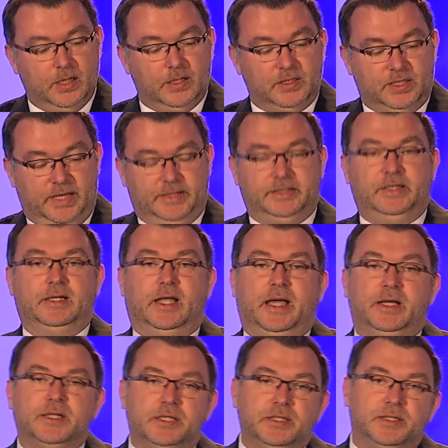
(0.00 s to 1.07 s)
selecting
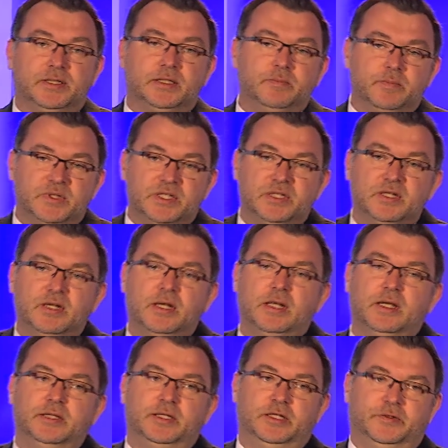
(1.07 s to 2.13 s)
line systems,
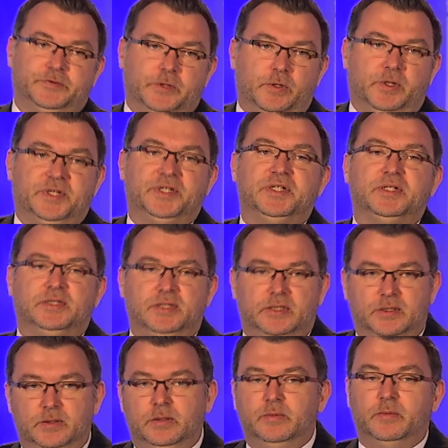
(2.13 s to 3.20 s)
then of course
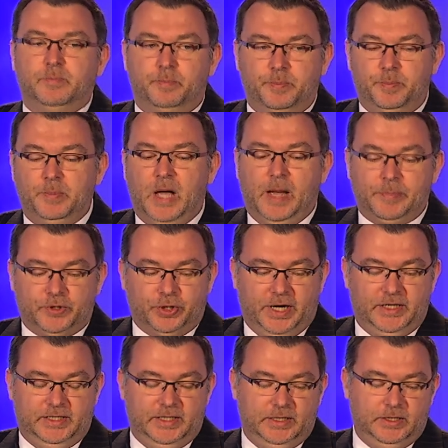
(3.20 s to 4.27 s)

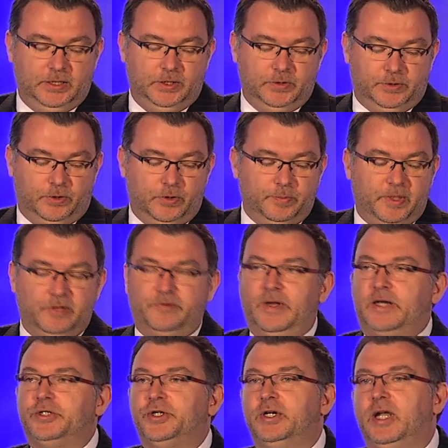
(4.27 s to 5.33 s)
upgrading your own
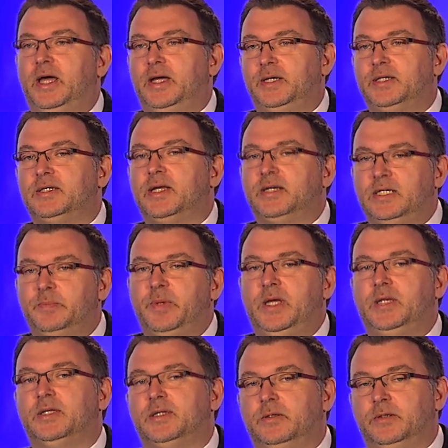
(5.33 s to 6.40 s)
manufacturing lines, that
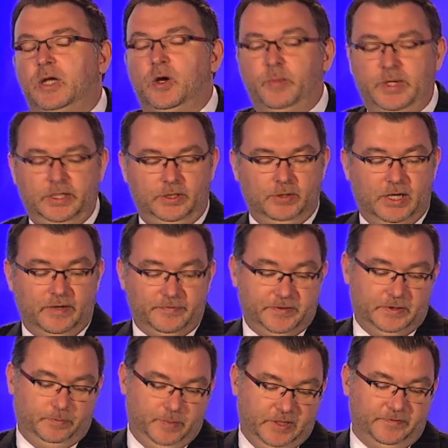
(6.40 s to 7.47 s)
depends on how many you have.
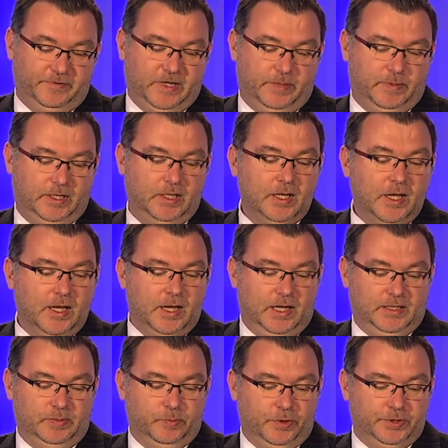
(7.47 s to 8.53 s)
So big pharma
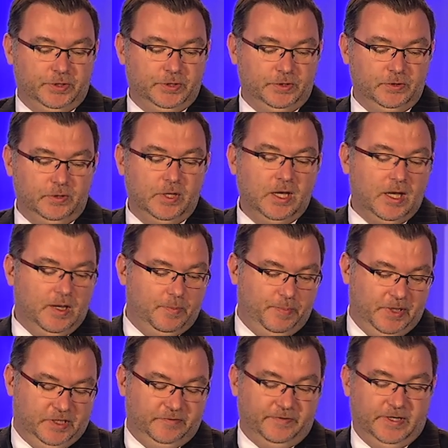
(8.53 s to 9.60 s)
has more to do, but the